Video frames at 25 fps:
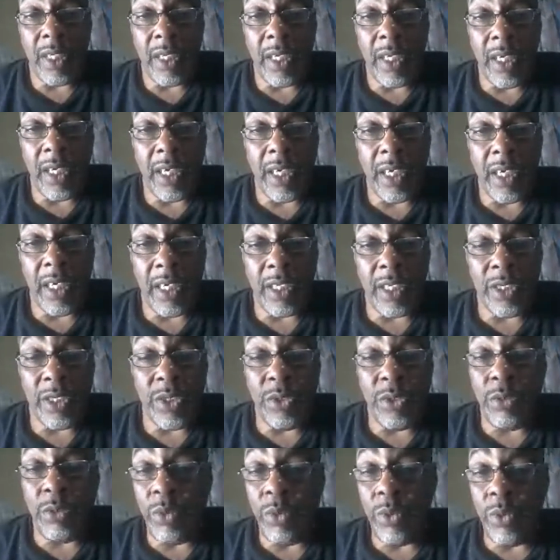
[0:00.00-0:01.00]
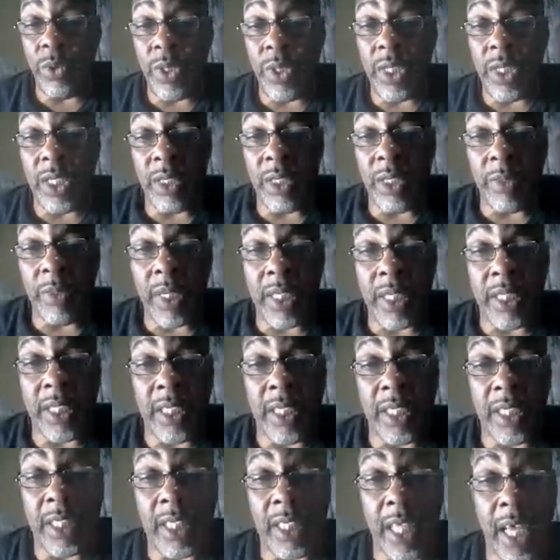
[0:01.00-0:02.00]
Kisumu, these
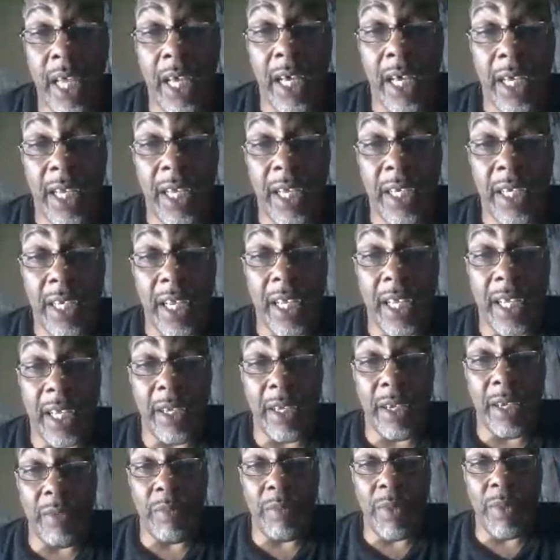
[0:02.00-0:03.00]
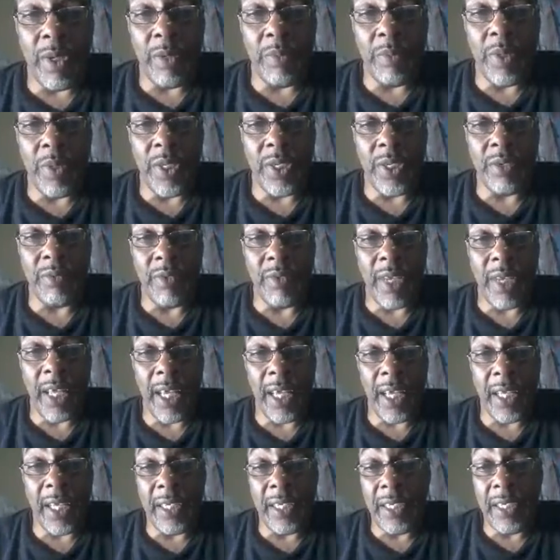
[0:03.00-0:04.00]
places, they can give me a piece of
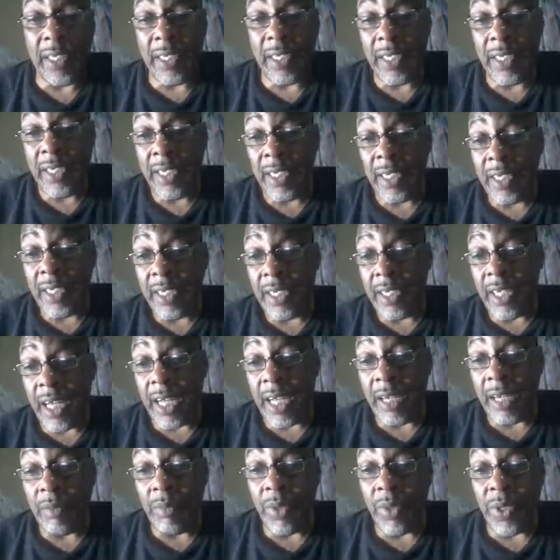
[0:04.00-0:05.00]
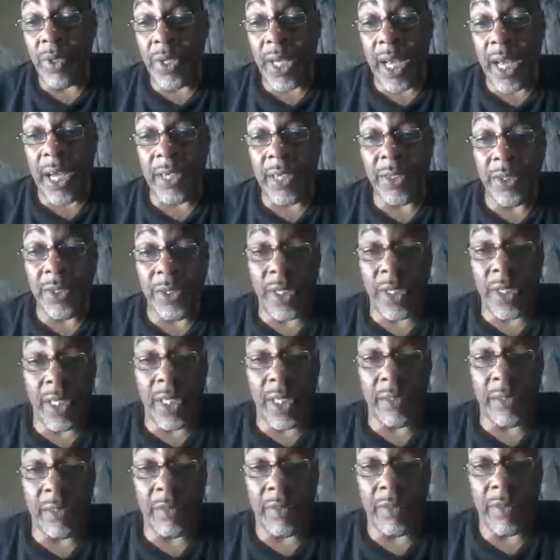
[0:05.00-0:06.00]
land. I can build a house on it.
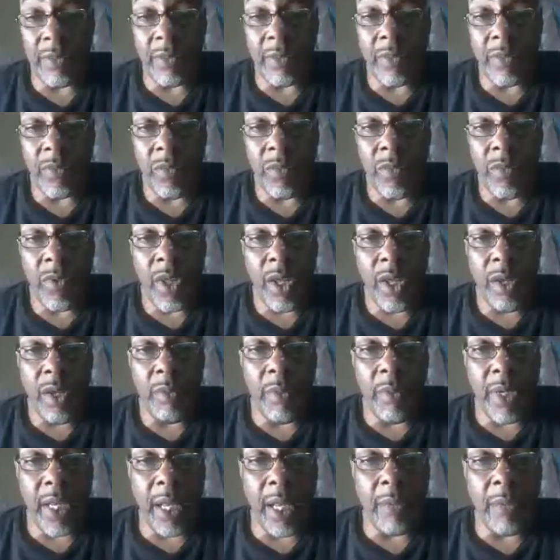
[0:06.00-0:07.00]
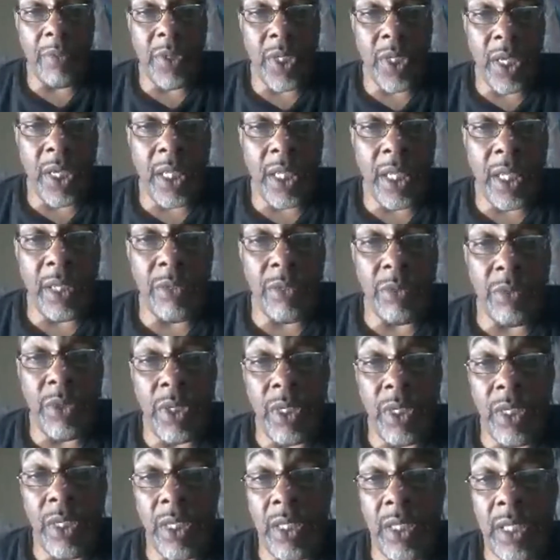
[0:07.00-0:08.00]
But I'm saying that
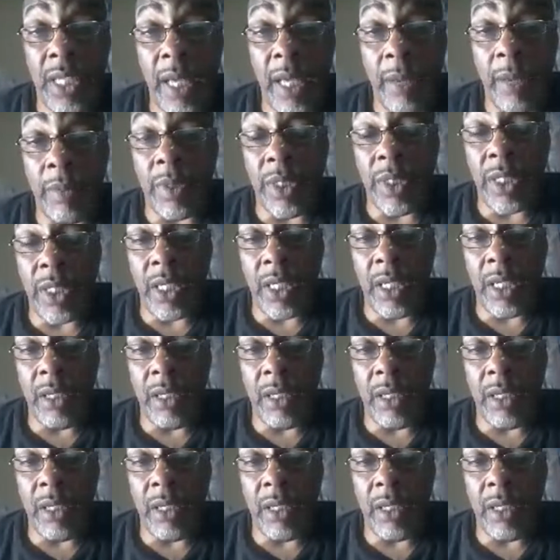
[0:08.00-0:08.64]
we establish it